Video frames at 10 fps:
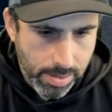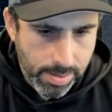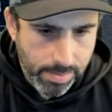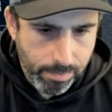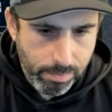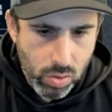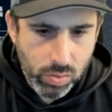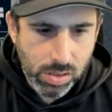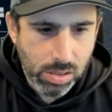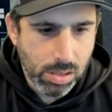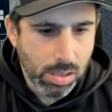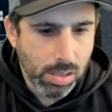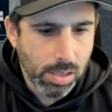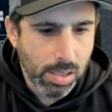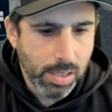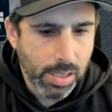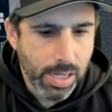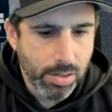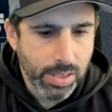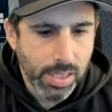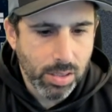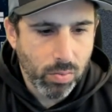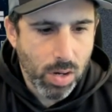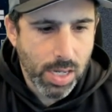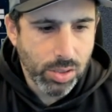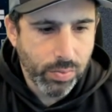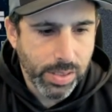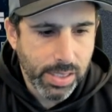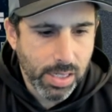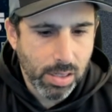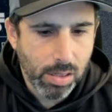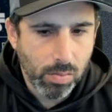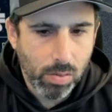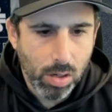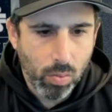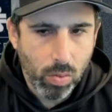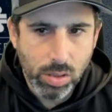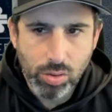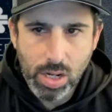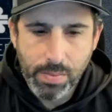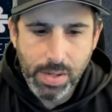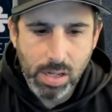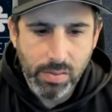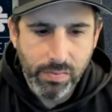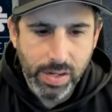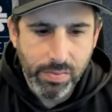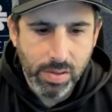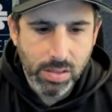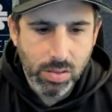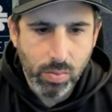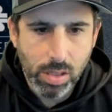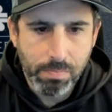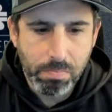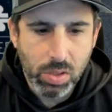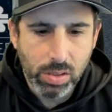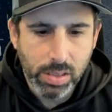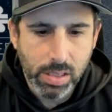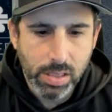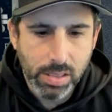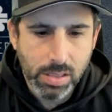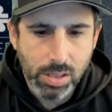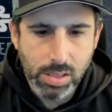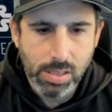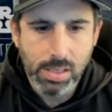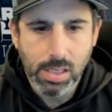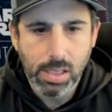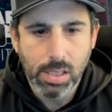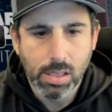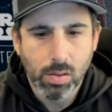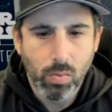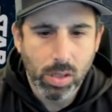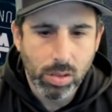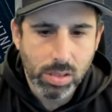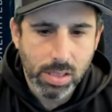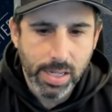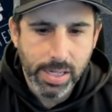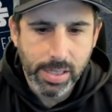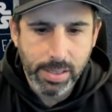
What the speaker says: the most, I think, entertaining to watch. We did get a 1-drop, not our favorite. So we're going to mulligan this just to see what it looks like.